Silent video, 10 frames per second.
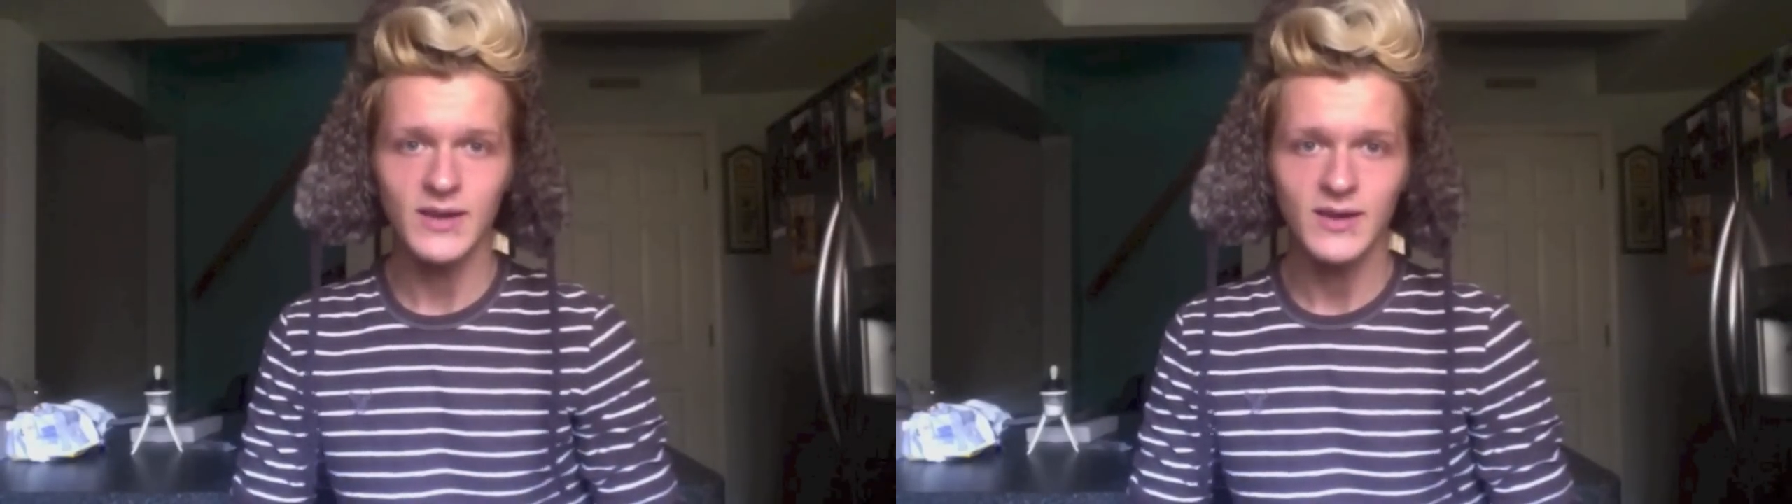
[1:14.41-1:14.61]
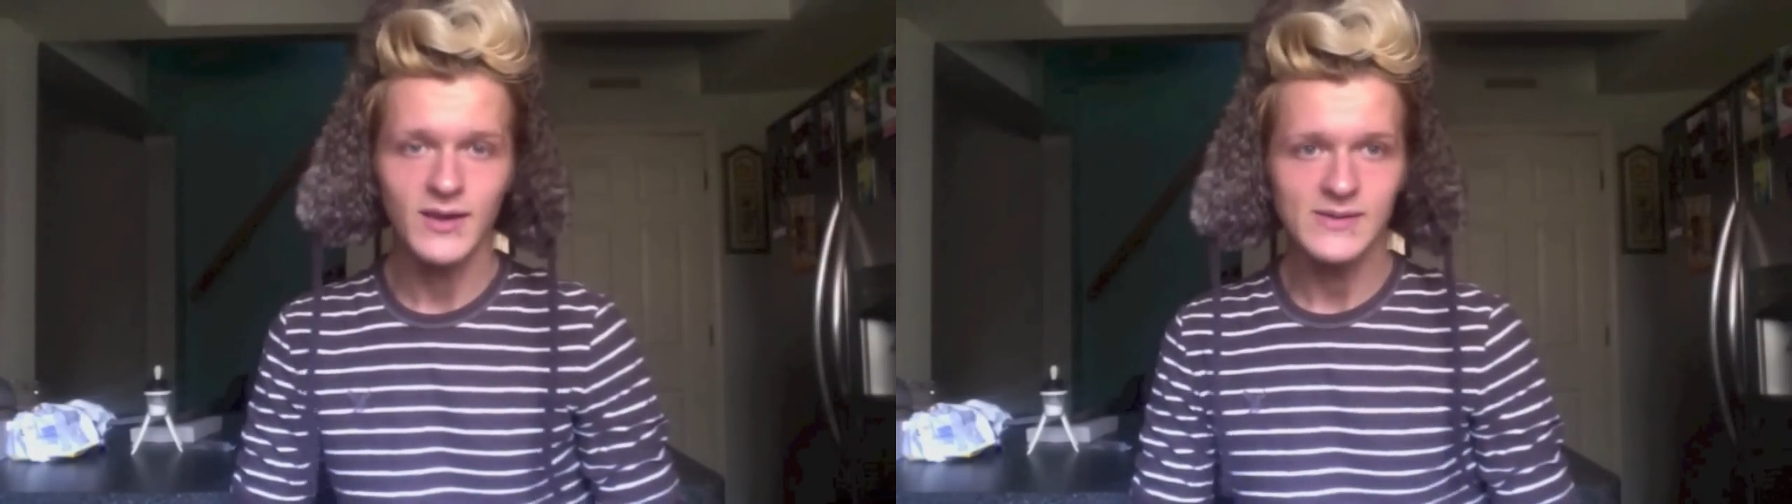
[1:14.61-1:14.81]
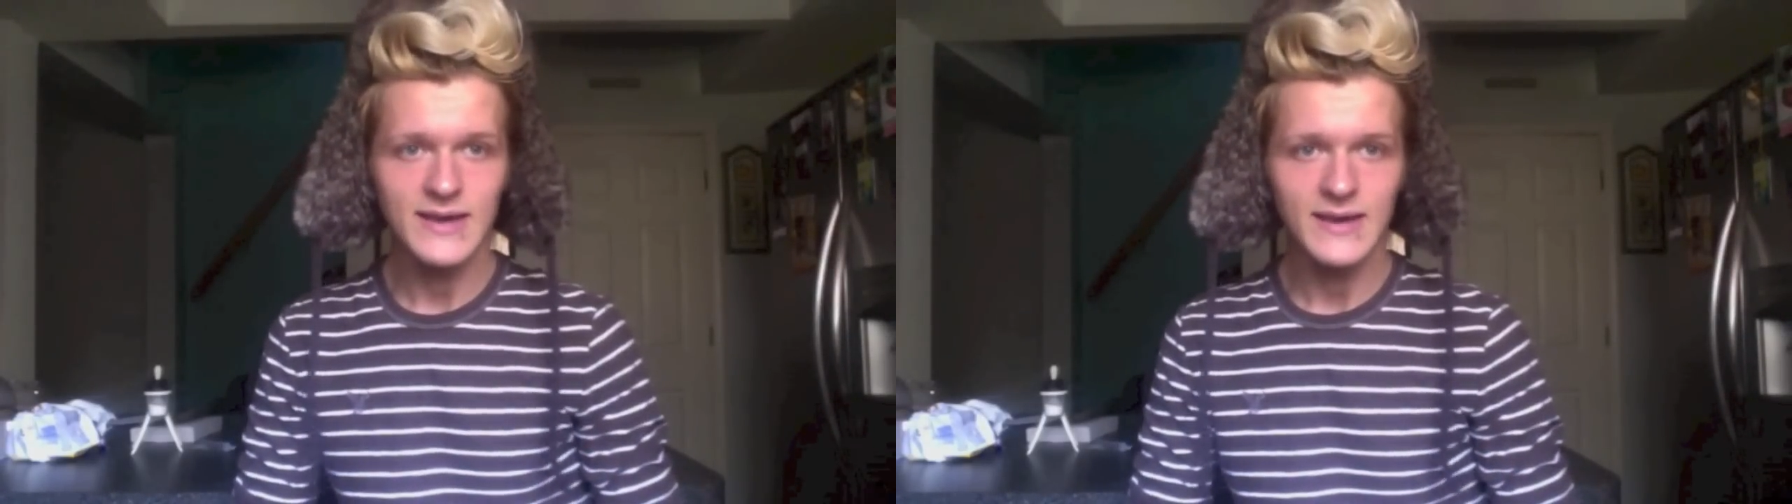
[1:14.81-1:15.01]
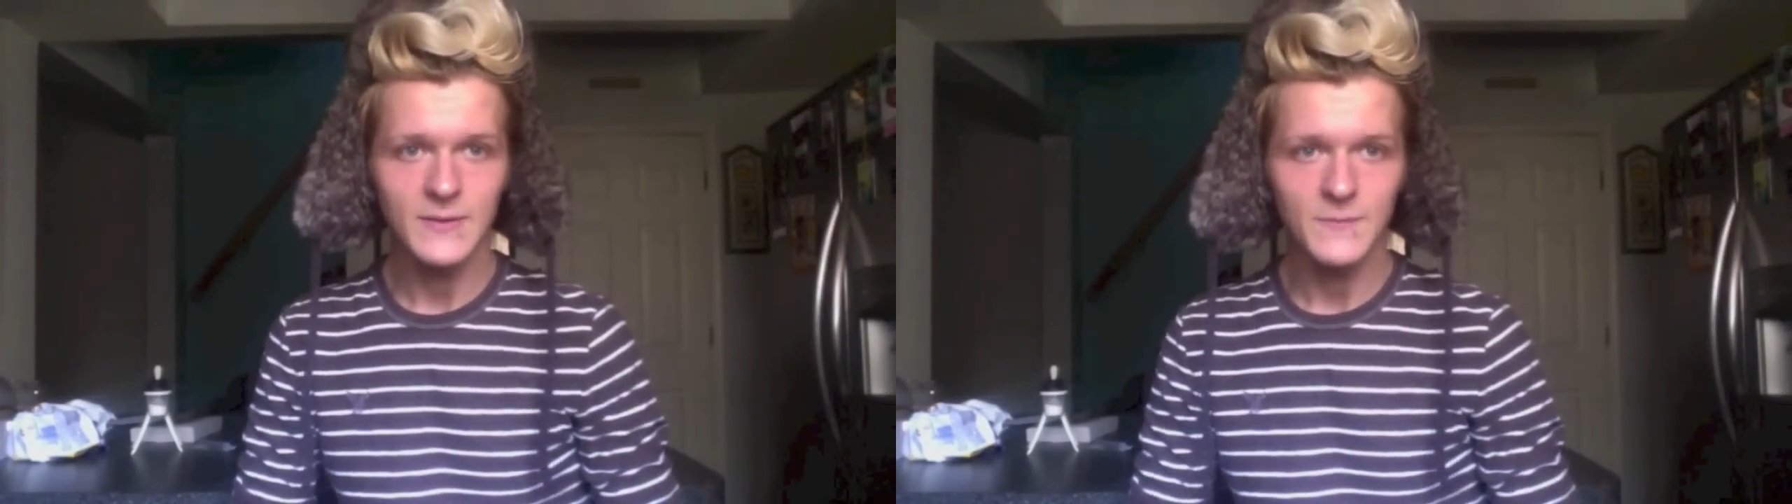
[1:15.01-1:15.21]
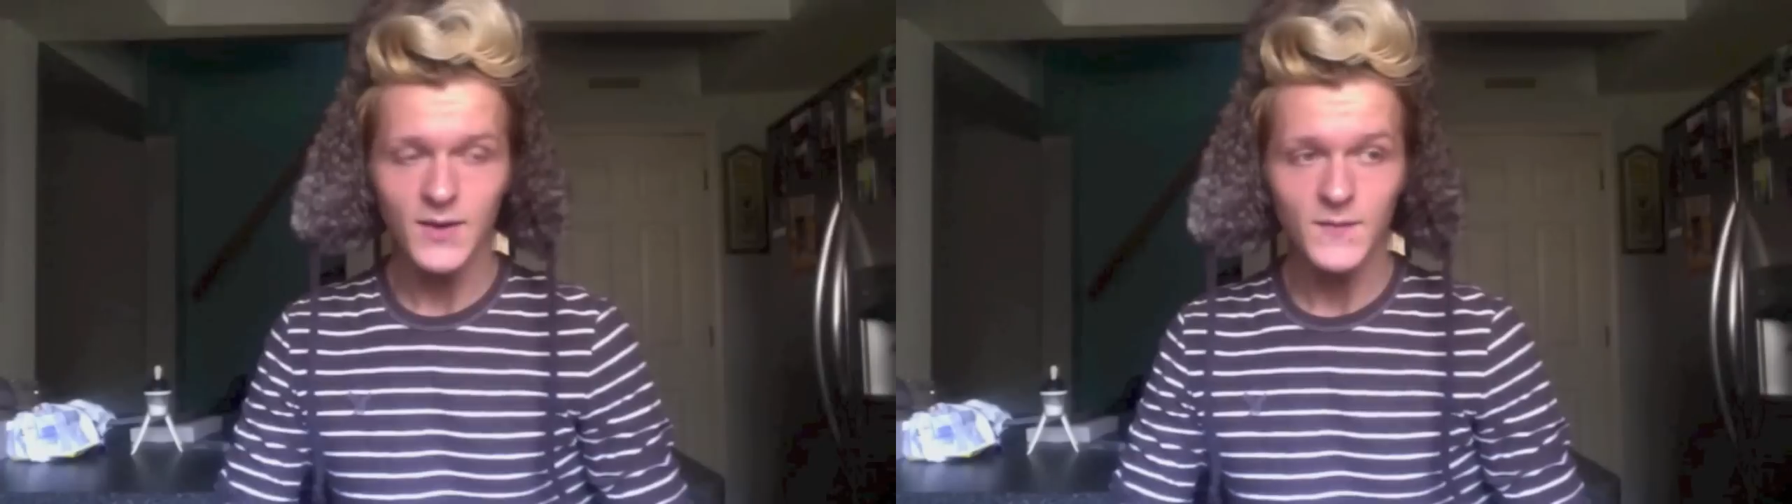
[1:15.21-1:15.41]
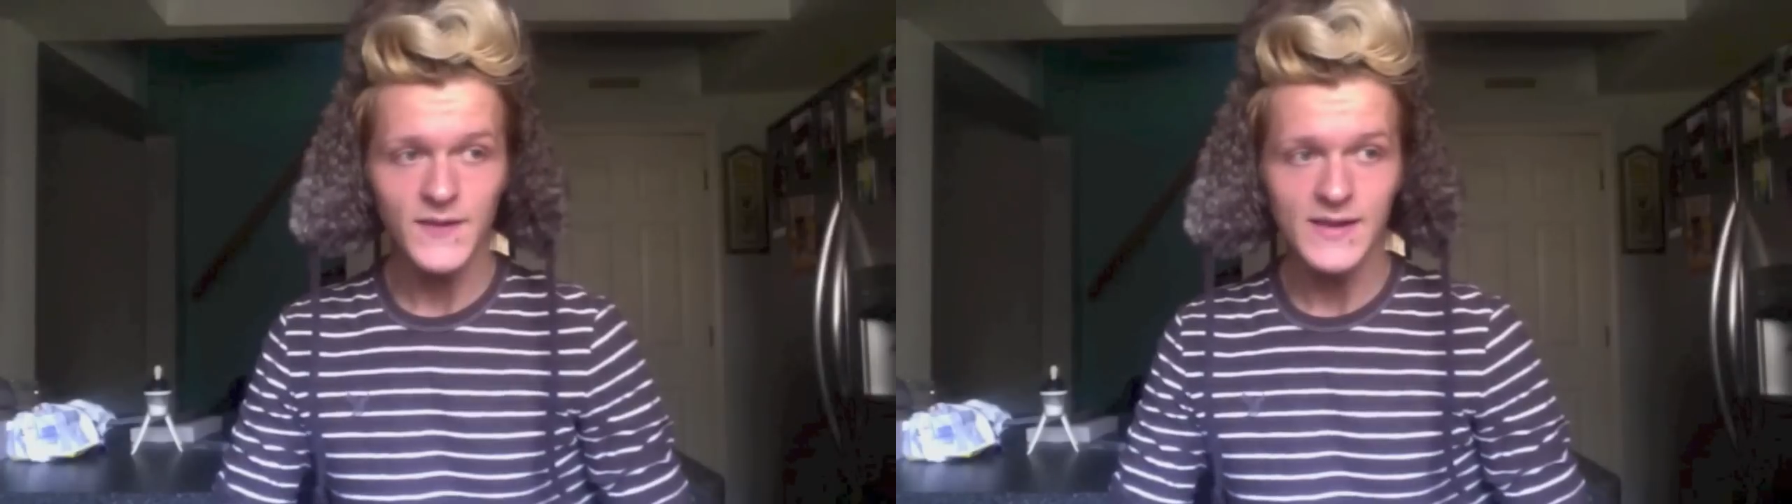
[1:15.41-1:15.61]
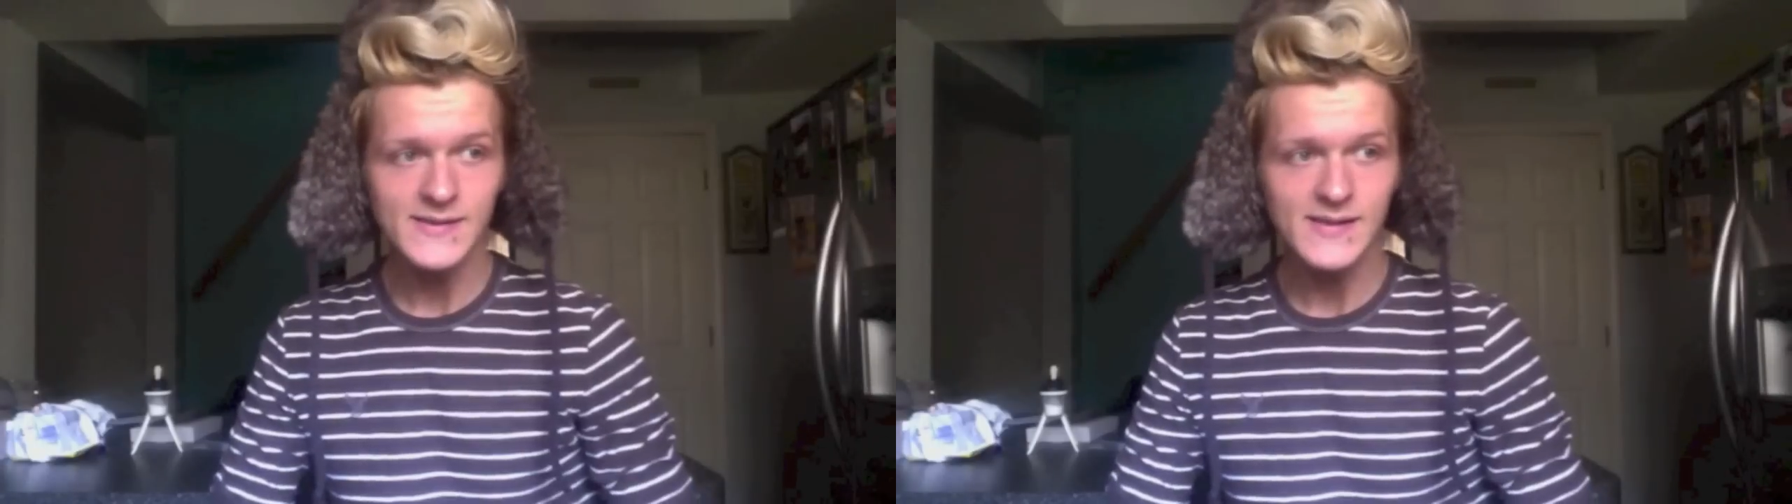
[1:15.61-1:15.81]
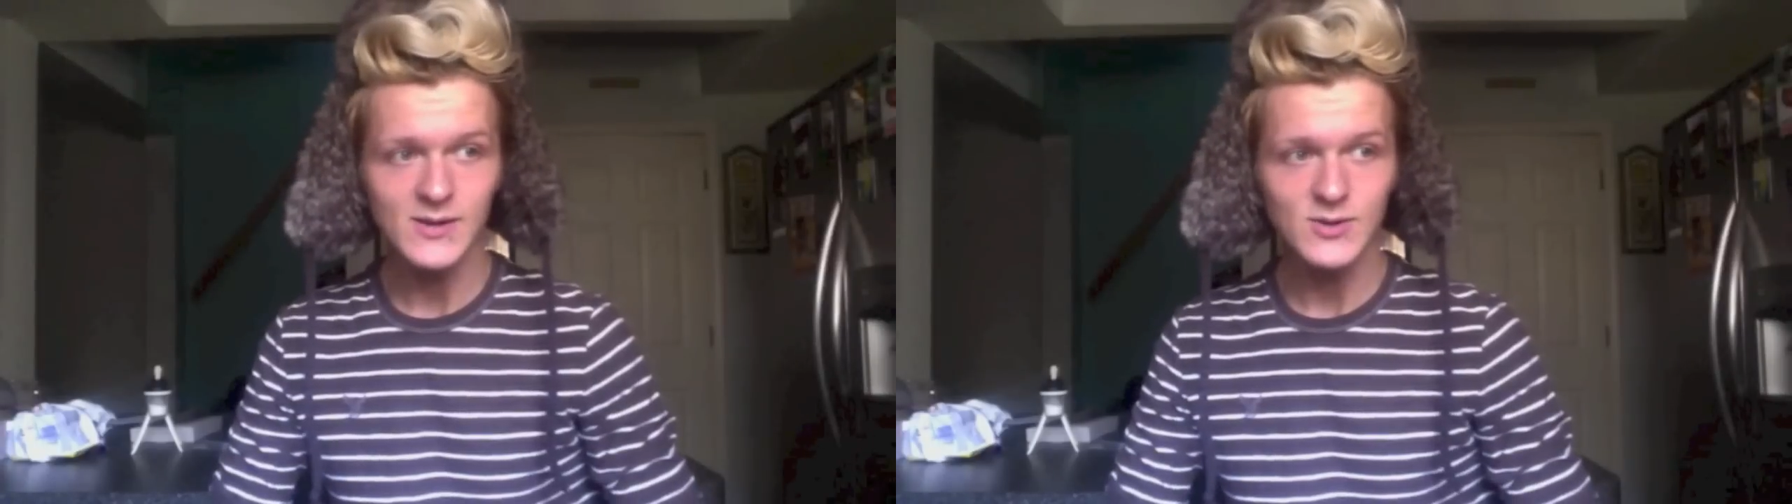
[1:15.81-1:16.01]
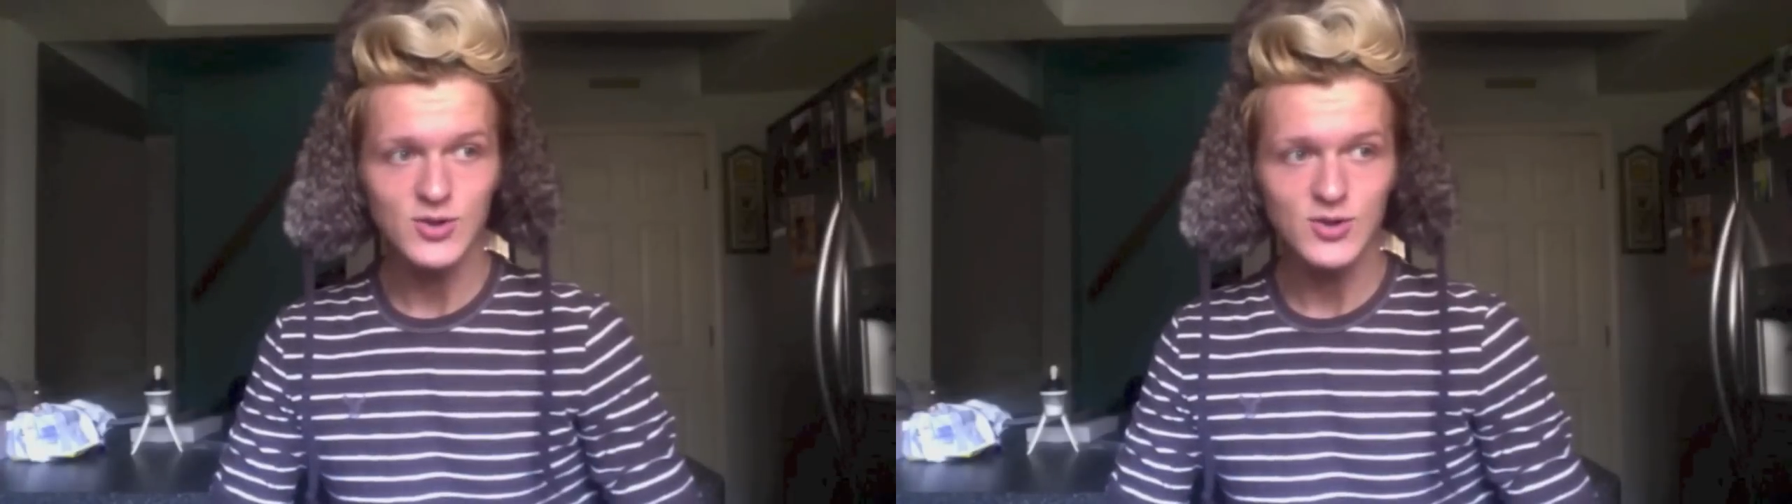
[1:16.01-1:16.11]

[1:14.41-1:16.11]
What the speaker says: And I was like, I don't think so.